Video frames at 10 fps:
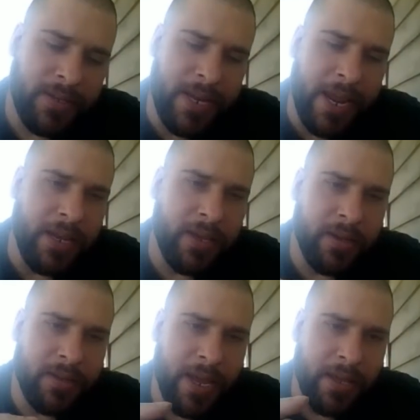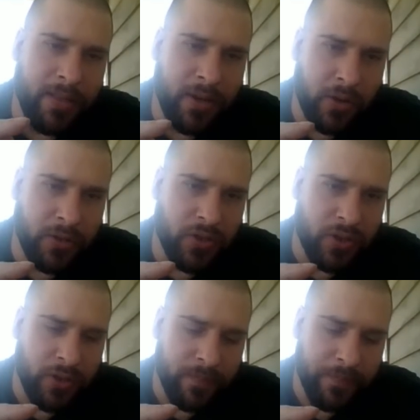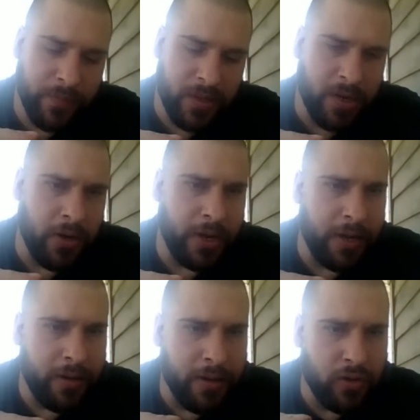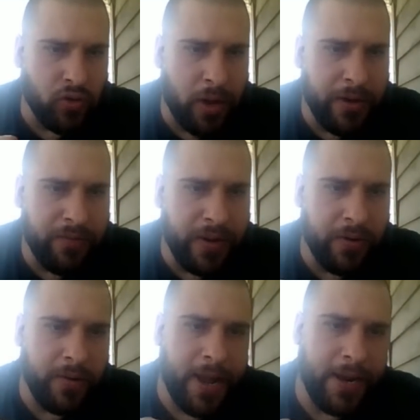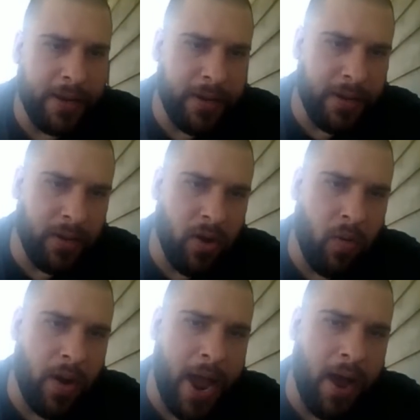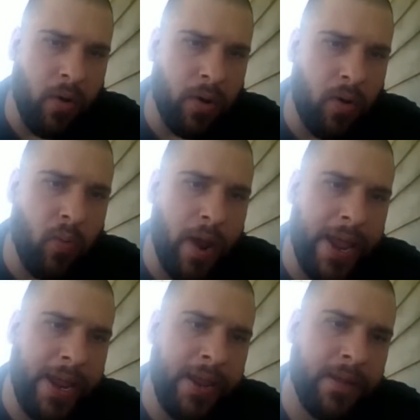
take the cursor, the target, and draw your finger on it and go out away